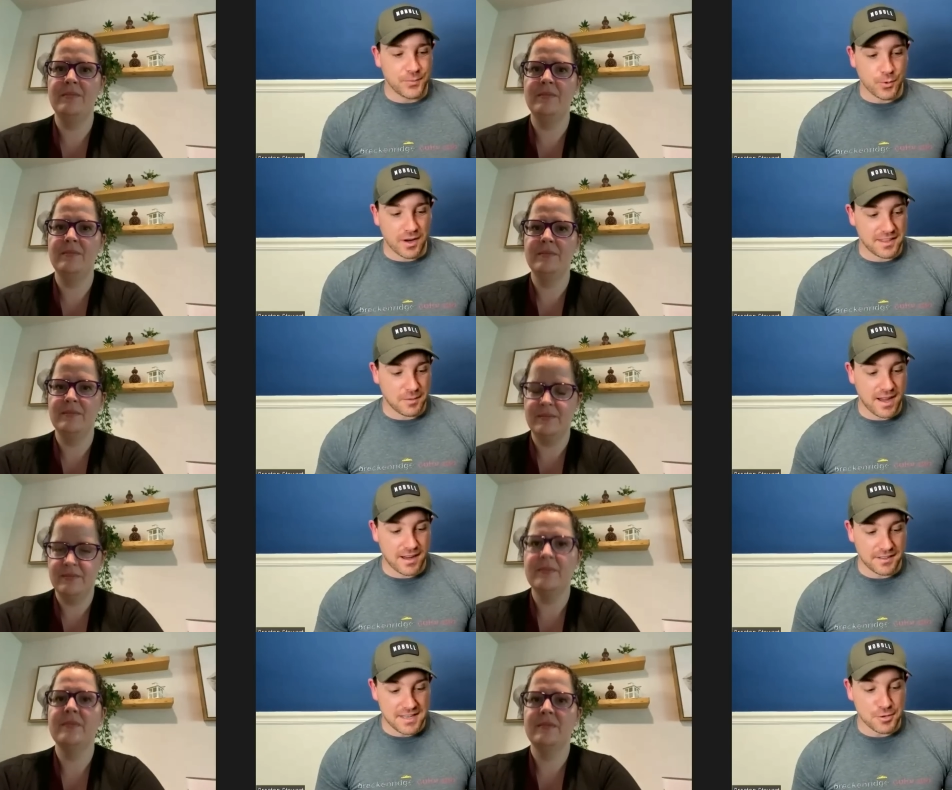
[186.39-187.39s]
Speaker 1: When I think
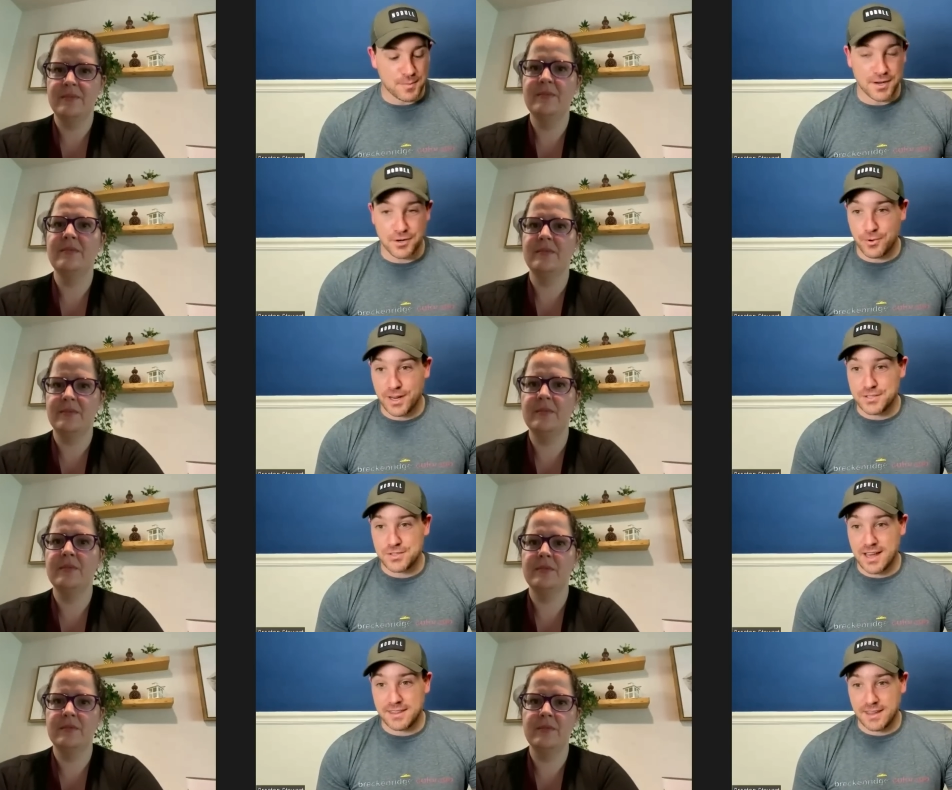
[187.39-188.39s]
about near peer
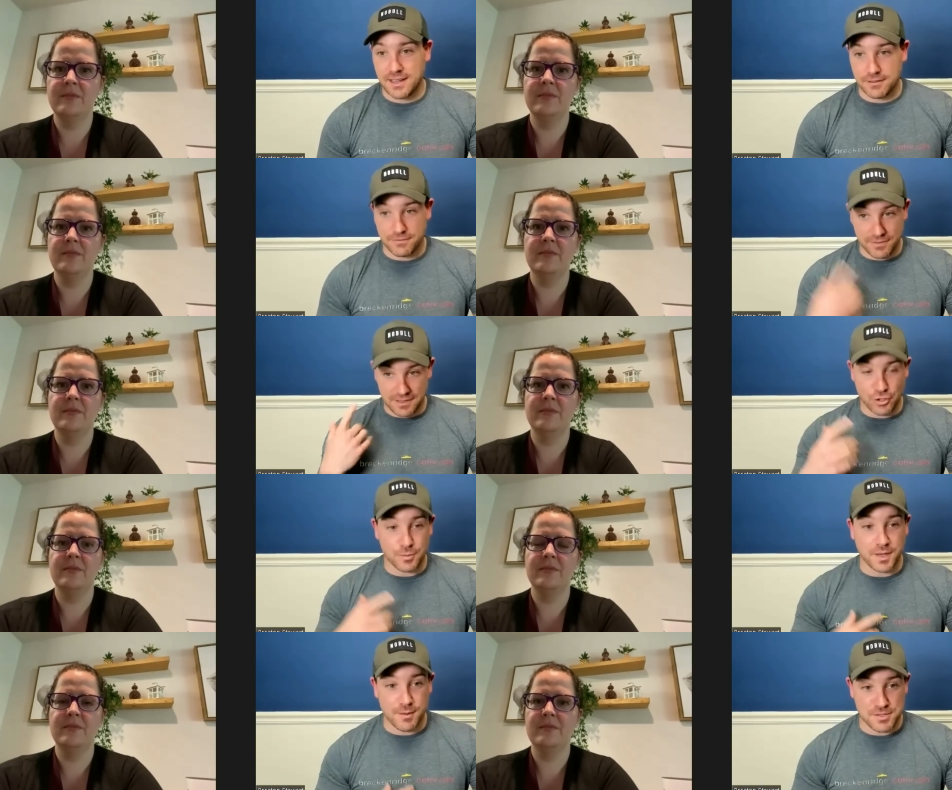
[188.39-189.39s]
threats, I think of the
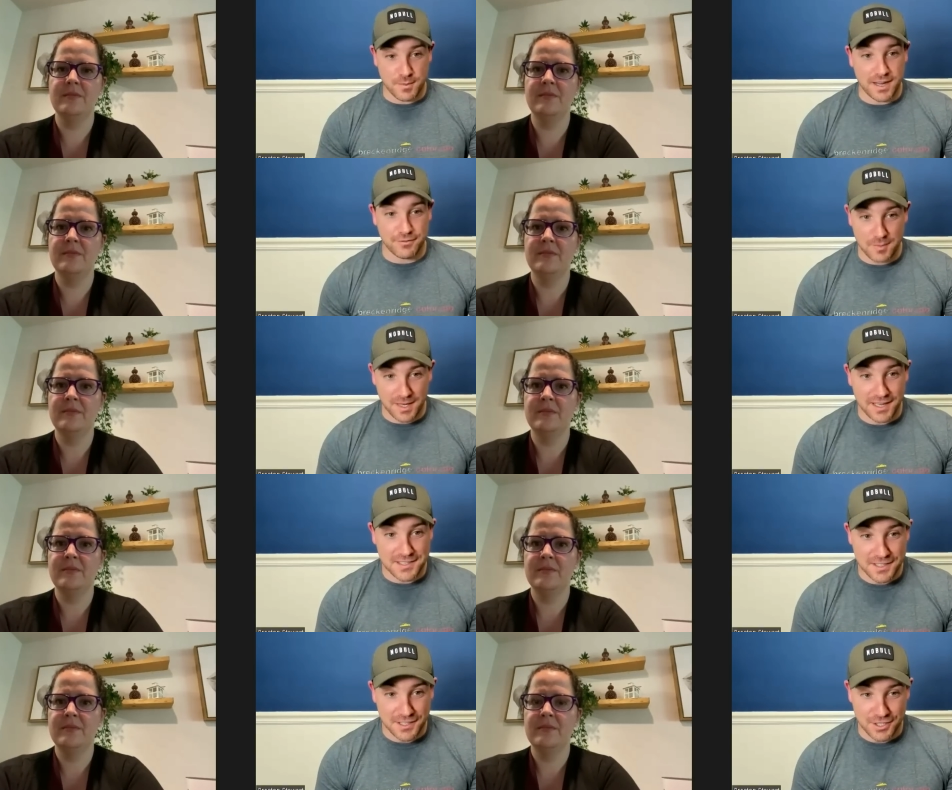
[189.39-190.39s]
term that comes to mind for me
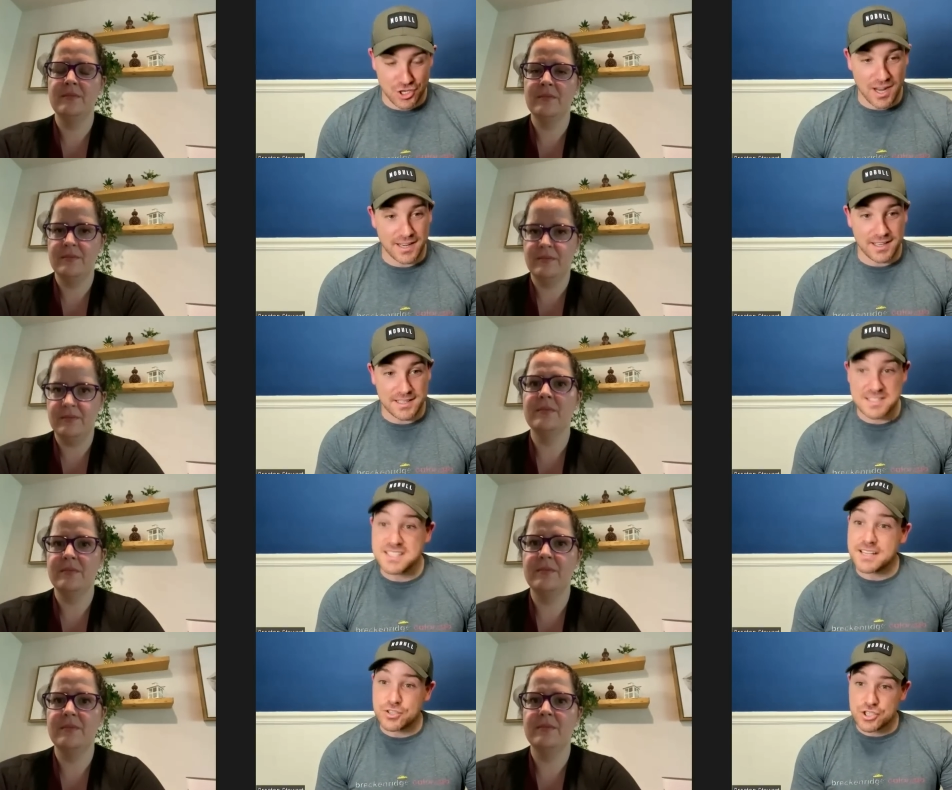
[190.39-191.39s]
is Chinese
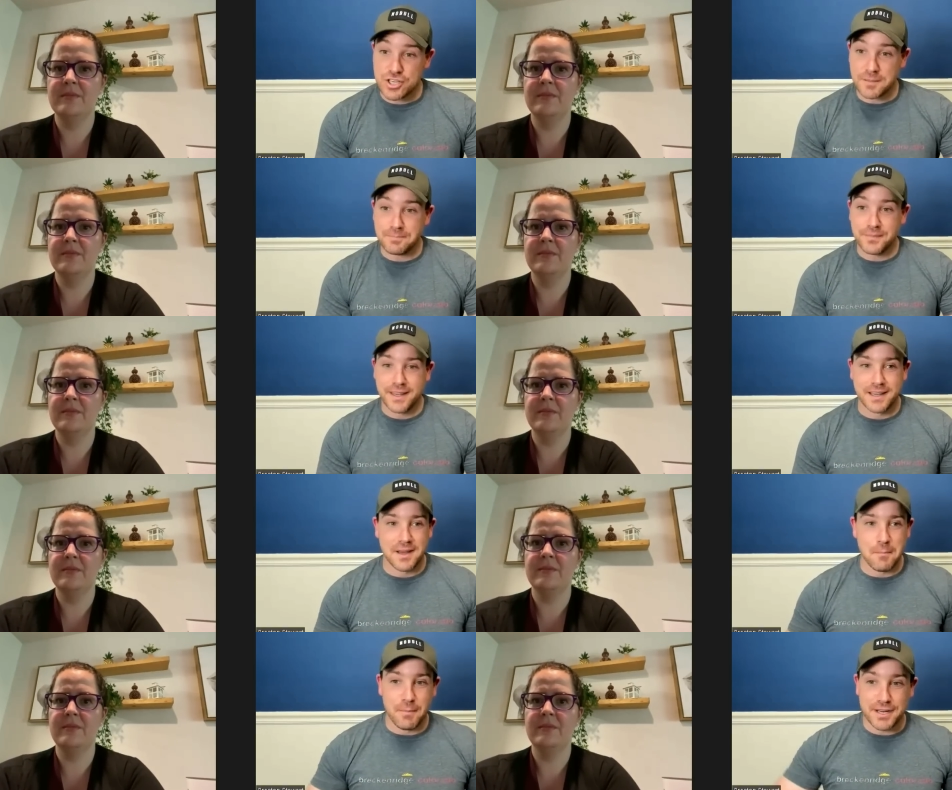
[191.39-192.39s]
censorship
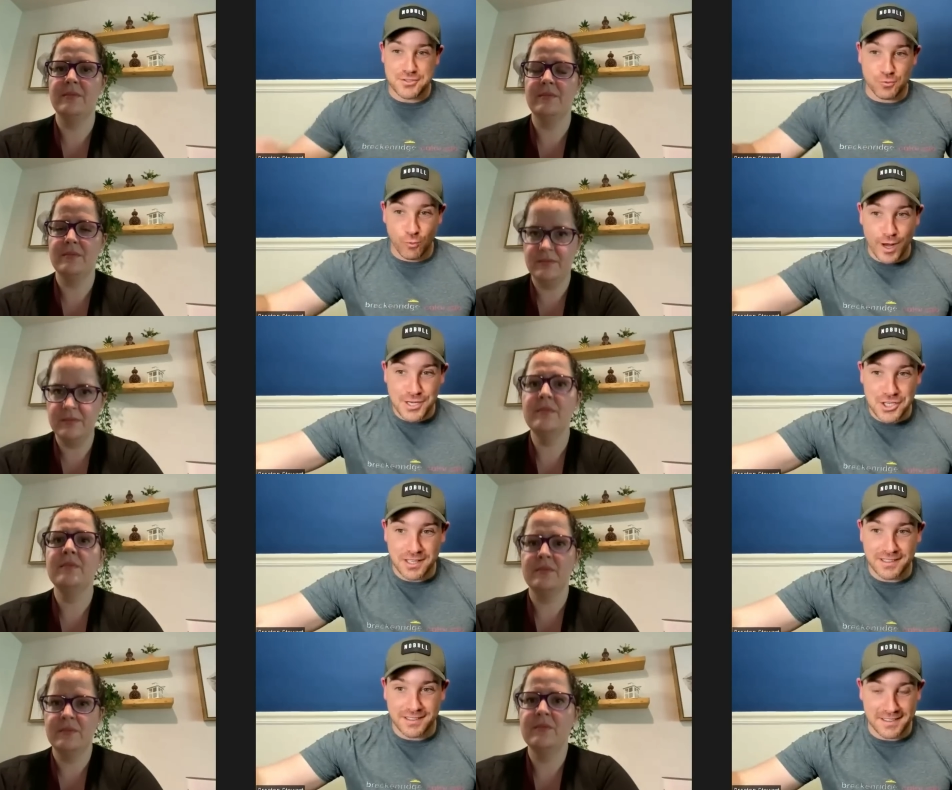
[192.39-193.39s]
but it's
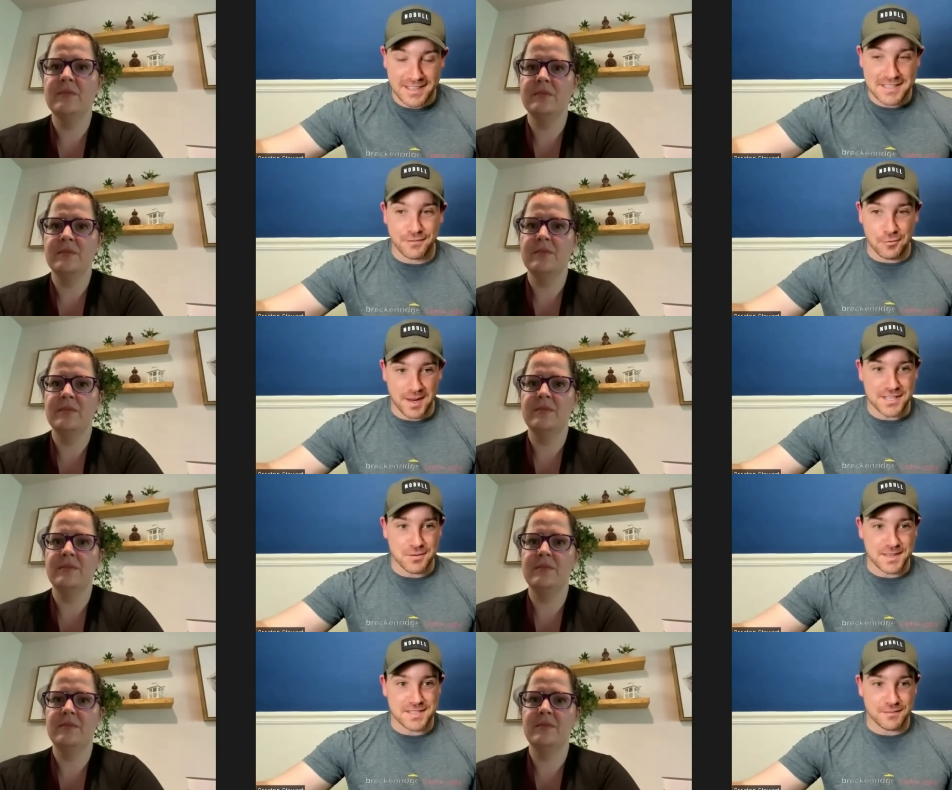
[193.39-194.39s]
Russian disinformation
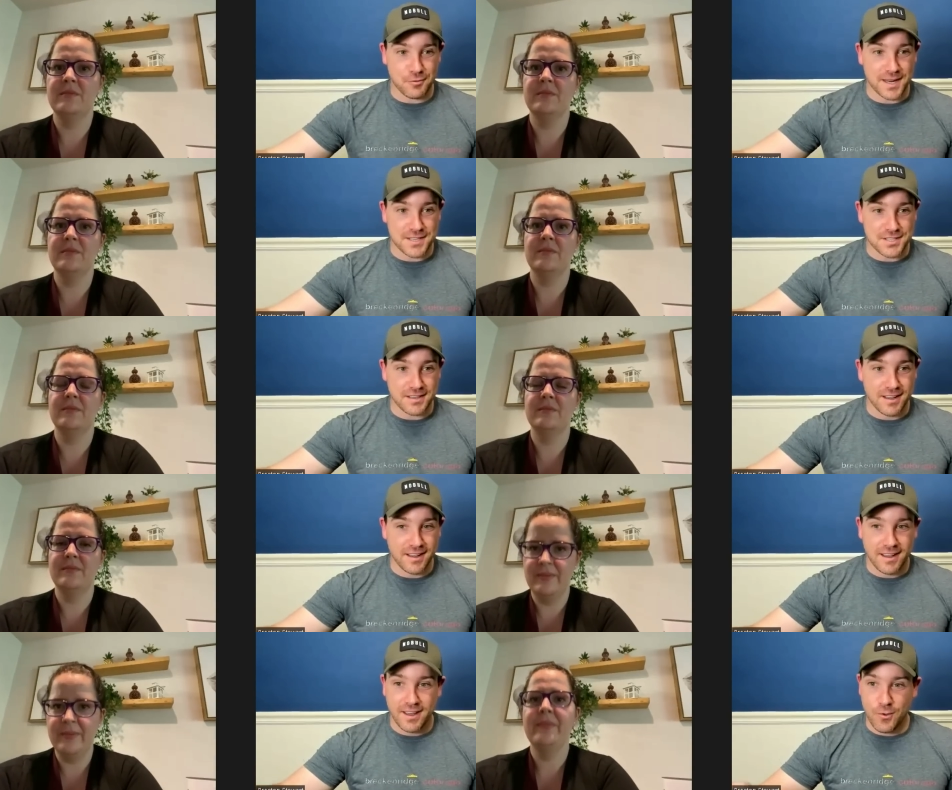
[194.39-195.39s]
and misinformation.
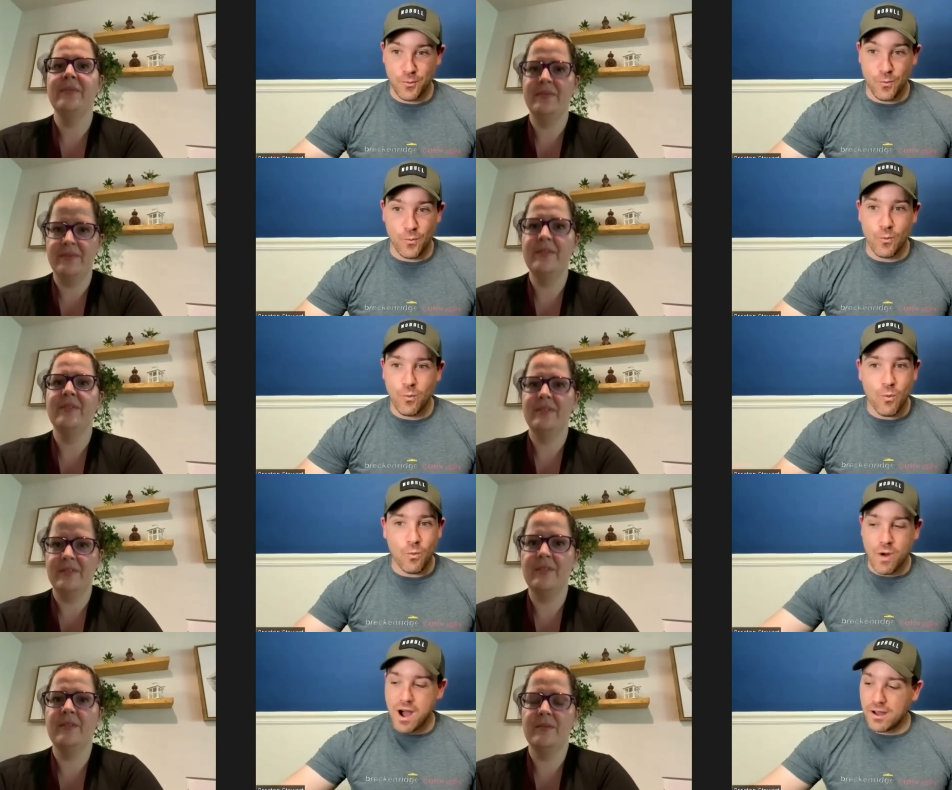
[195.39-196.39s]

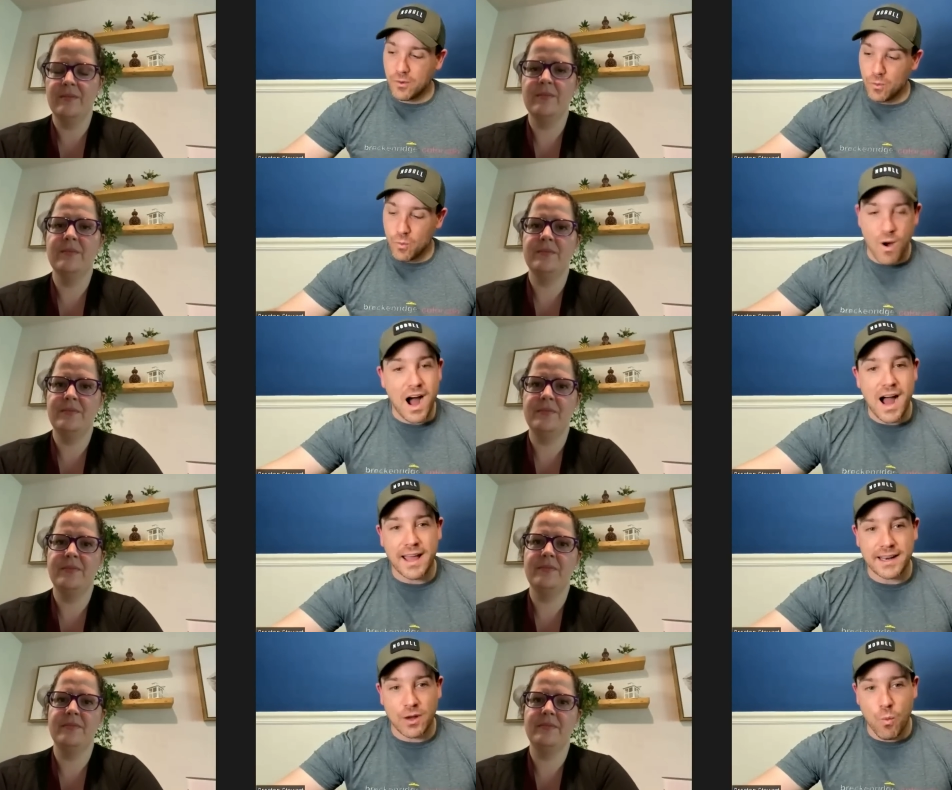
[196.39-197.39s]
why?
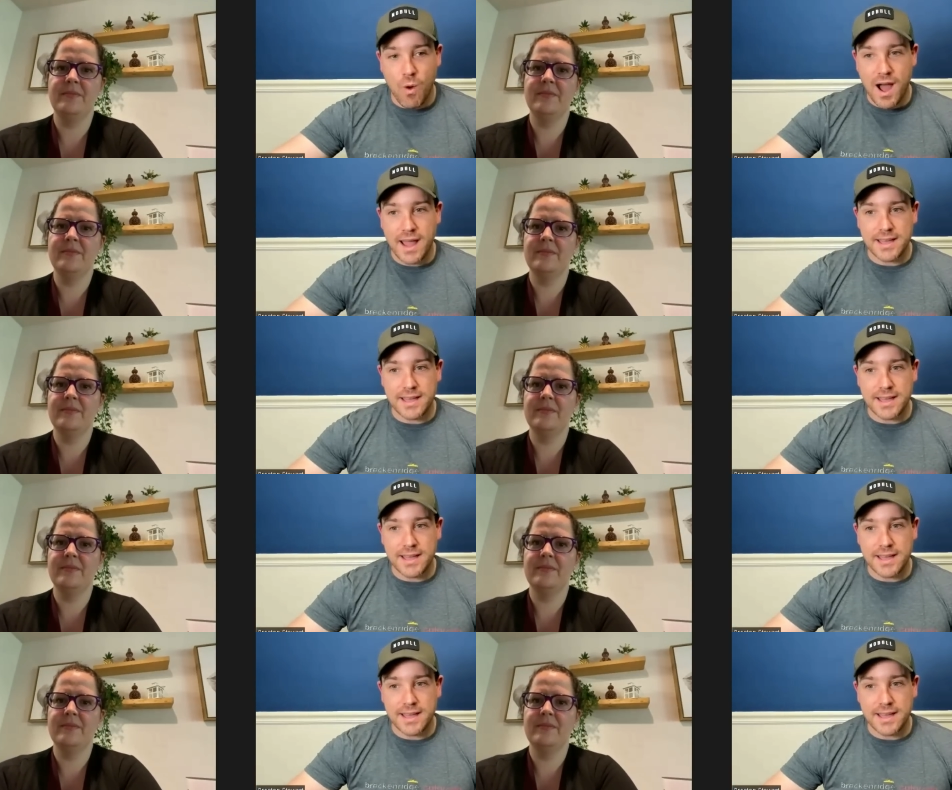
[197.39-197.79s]
Like, why